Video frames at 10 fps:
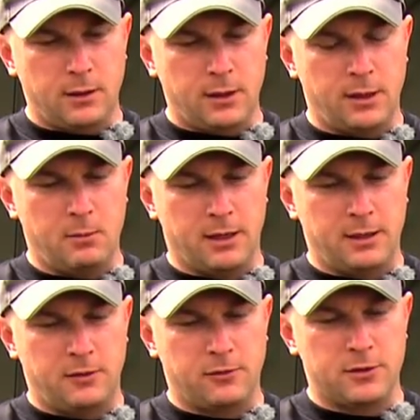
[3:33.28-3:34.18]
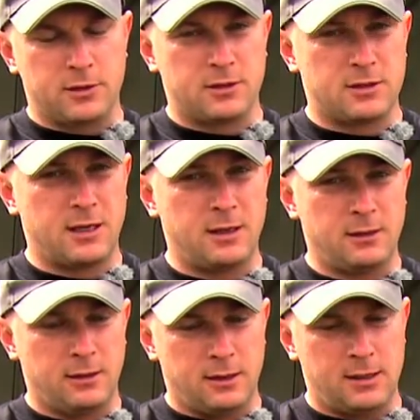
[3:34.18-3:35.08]
The only main difference, as I said,
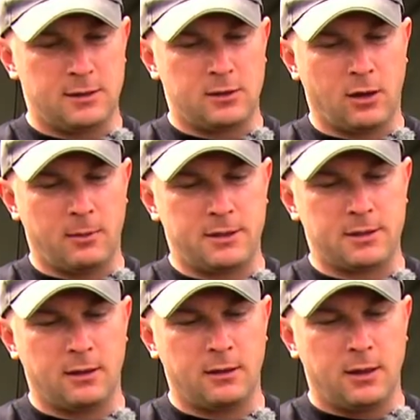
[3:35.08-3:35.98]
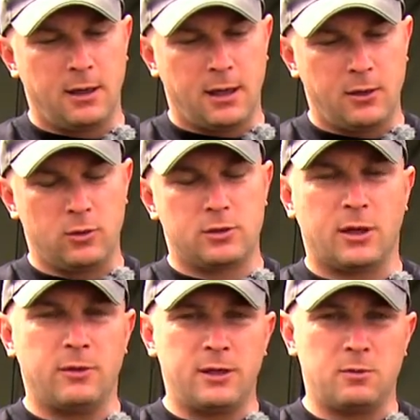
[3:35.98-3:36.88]
is the diameter, and
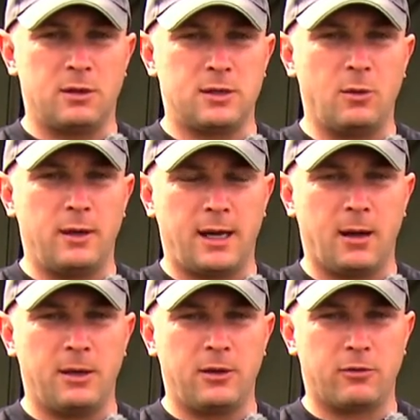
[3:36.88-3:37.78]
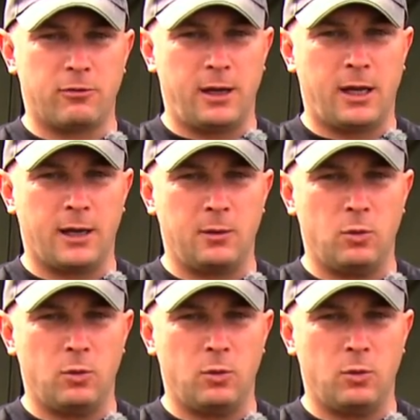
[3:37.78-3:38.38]
also these ones only come in a 3K